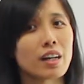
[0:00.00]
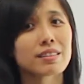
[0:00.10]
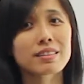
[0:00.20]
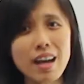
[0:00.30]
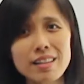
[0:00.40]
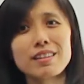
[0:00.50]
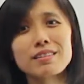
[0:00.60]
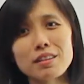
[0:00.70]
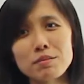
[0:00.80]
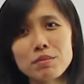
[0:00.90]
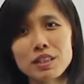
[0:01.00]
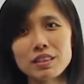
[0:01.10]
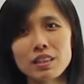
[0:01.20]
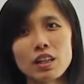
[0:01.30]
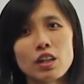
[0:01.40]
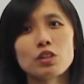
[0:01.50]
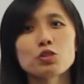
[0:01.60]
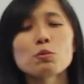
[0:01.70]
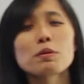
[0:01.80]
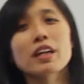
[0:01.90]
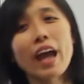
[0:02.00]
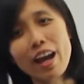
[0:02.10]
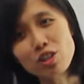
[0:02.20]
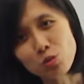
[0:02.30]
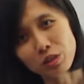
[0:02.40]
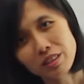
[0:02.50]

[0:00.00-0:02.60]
that doesn't mean you be casual.